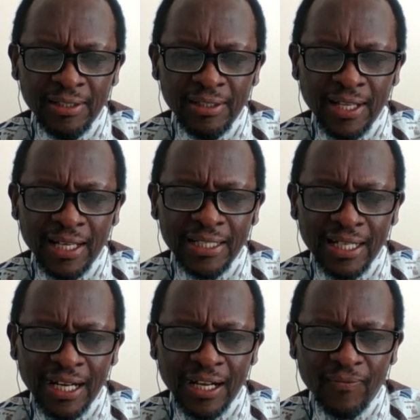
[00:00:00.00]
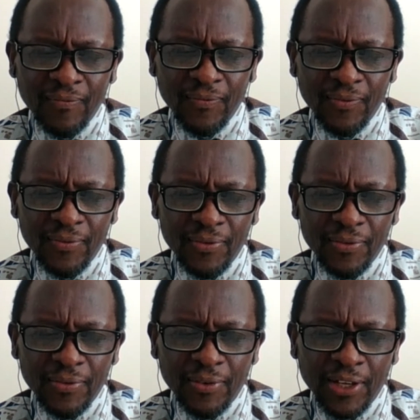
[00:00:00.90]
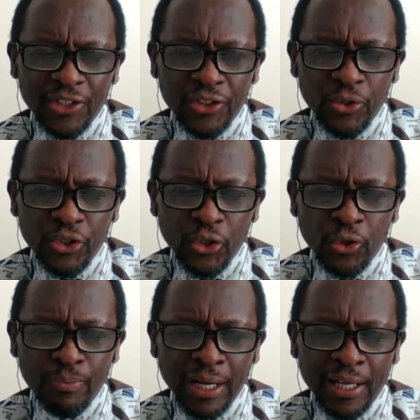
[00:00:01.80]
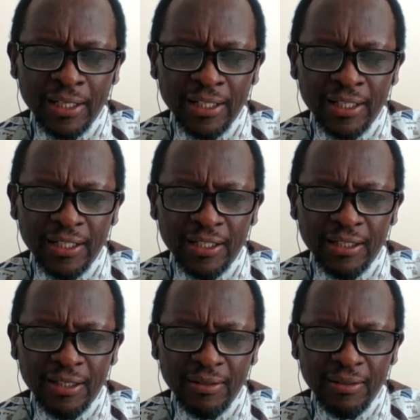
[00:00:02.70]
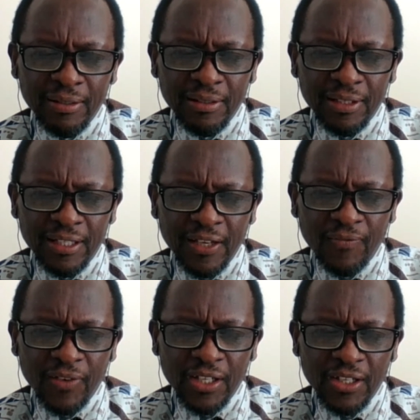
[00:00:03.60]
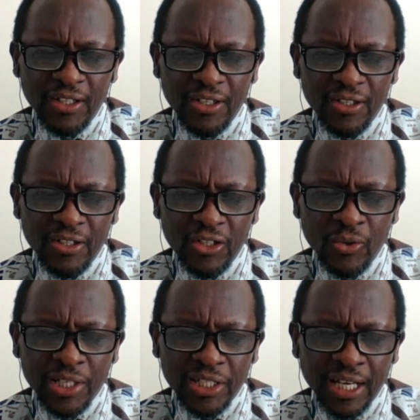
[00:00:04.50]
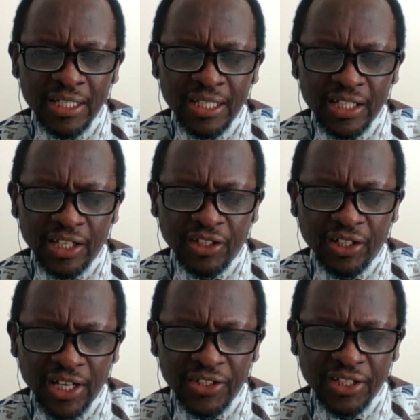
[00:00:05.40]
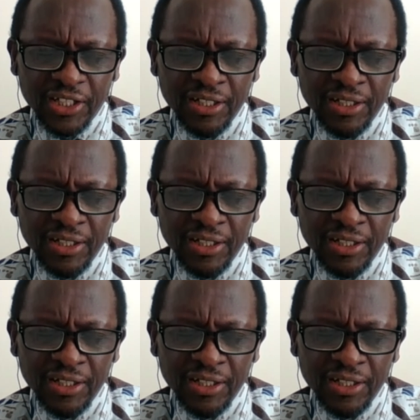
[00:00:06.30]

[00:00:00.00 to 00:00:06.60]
that love that you showed by giving your son Jesus Christ.